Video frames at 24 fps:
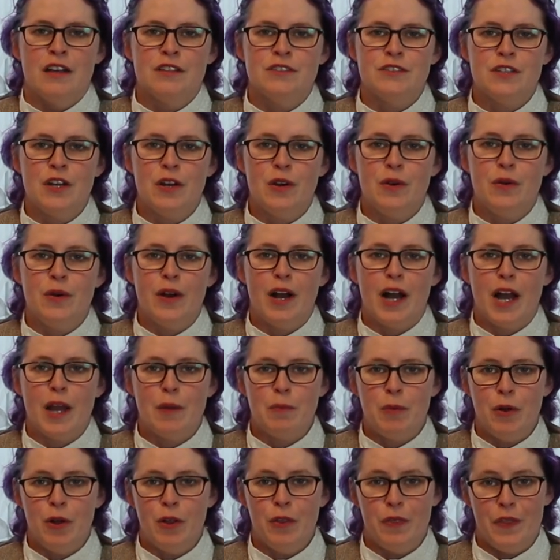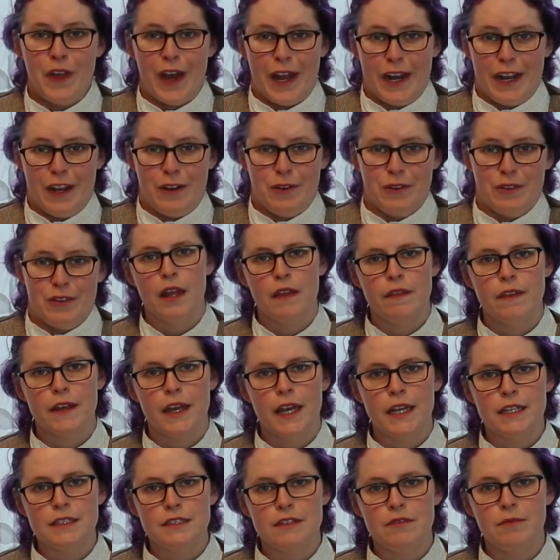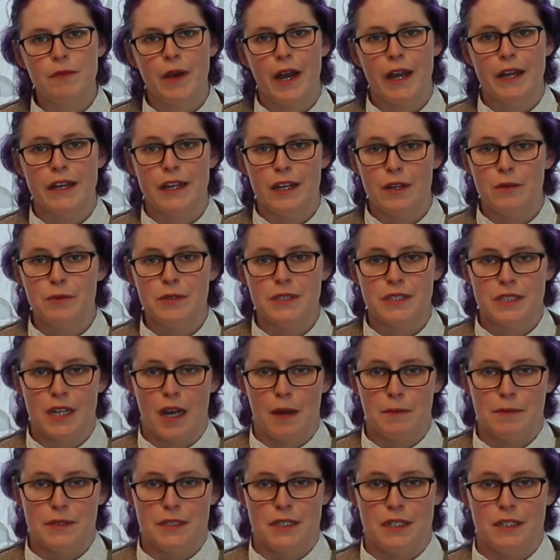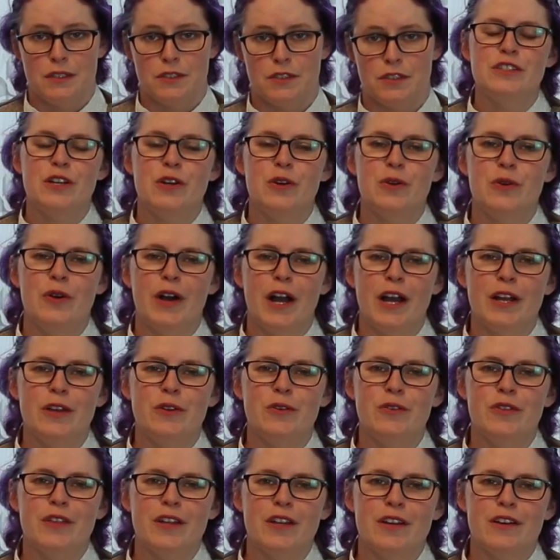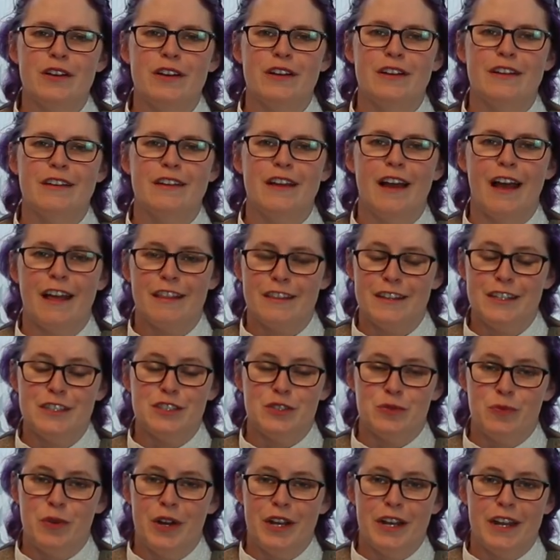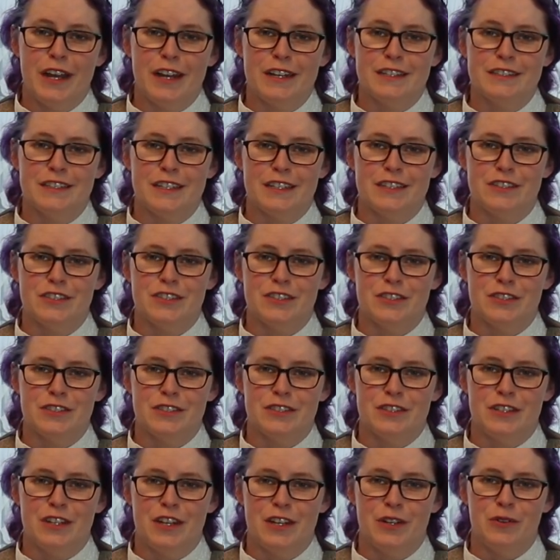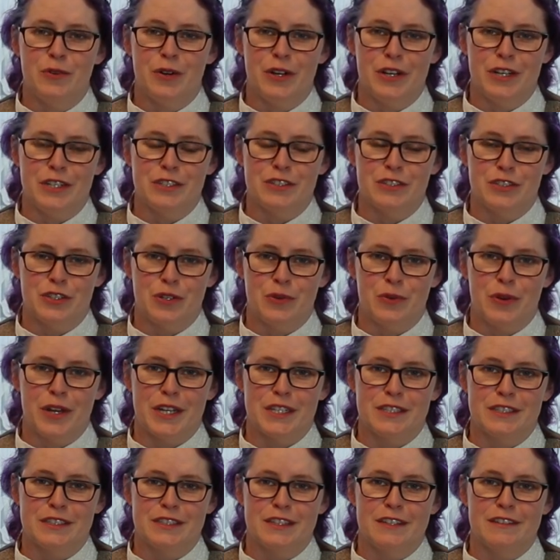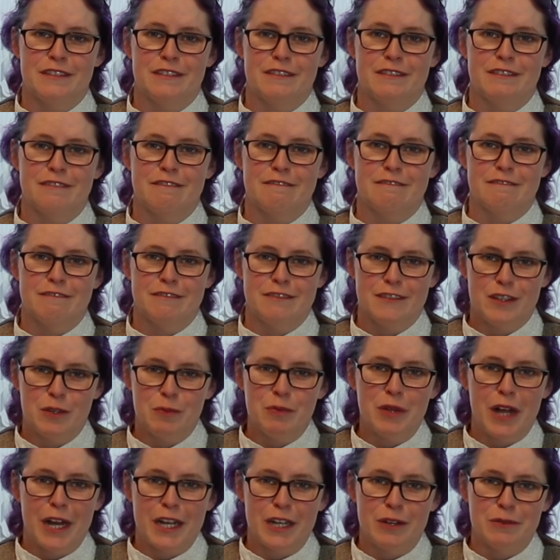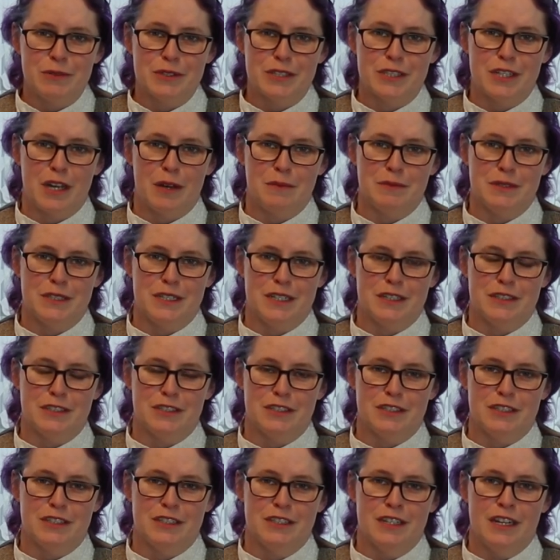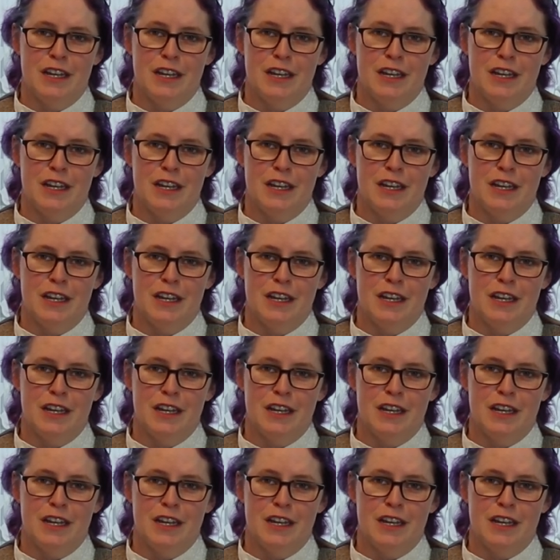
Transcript: So I pulled that out. In the case of mine, it was top stitch. So I knew that on at least one extant Edwardian shirtwaist, the placket was top stitched.